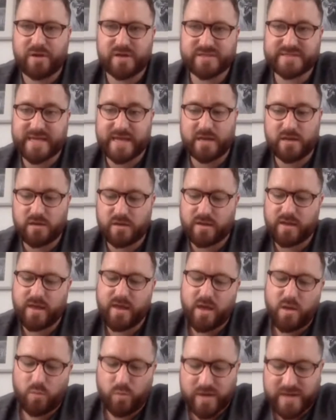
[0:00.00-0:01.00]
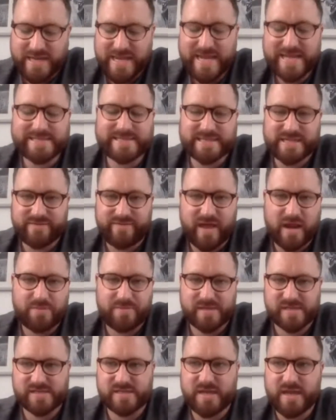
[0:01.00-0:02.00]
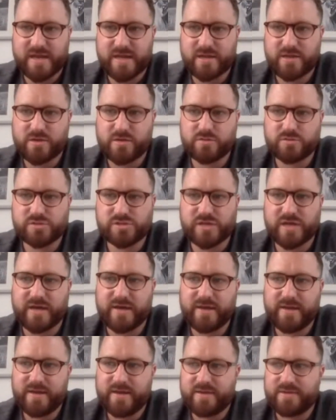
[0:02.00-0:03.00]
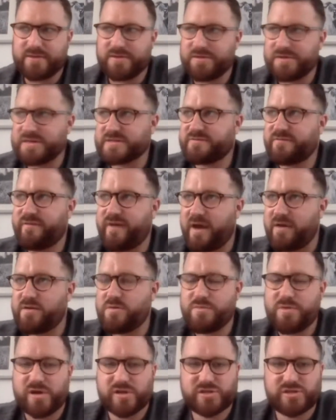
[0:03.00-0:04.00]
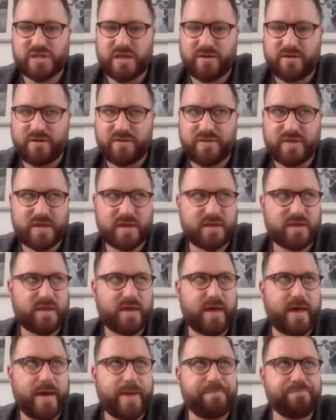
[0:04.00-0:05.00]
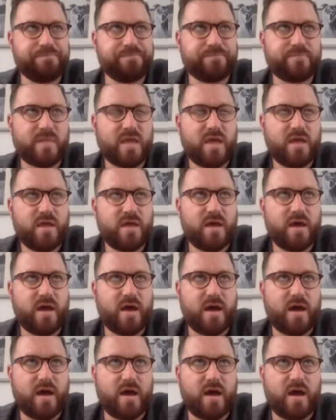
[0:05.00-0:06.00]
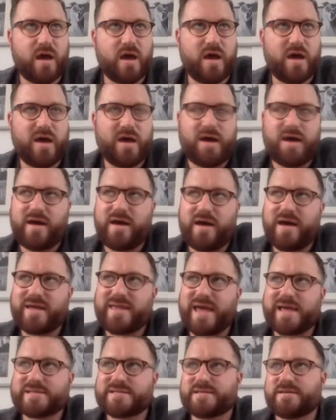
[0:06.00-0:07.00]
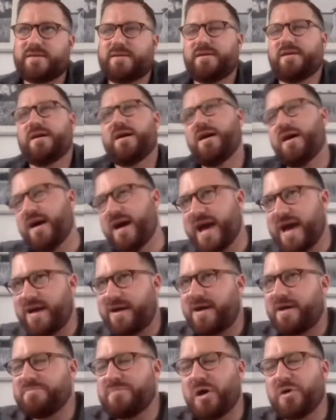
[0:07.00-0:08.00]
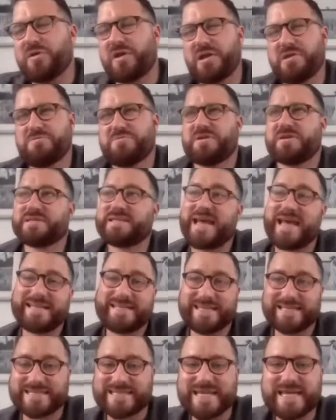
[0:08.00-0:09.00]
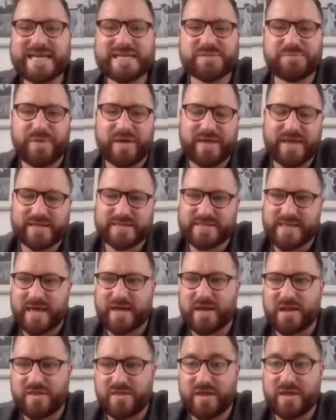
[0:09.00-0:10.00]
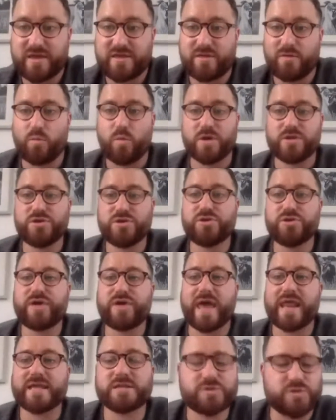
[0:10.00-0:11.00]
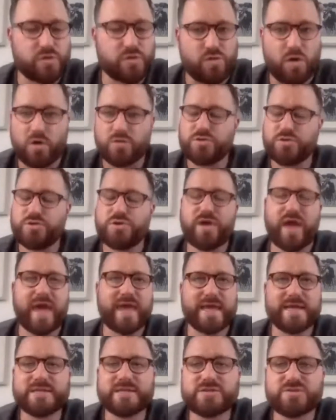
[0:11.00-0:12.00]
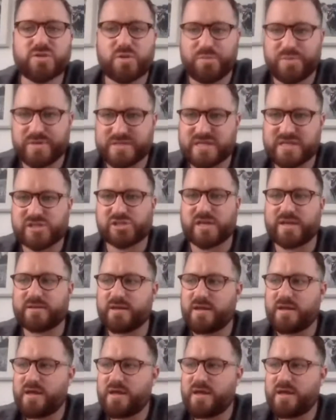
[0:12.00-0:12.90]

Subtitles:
saying, look, we need to develop this learning culture. There is very much, I think, I guess, I'm not really going to say a disease, but it's that kind of thing that when you get into a role, you get into a position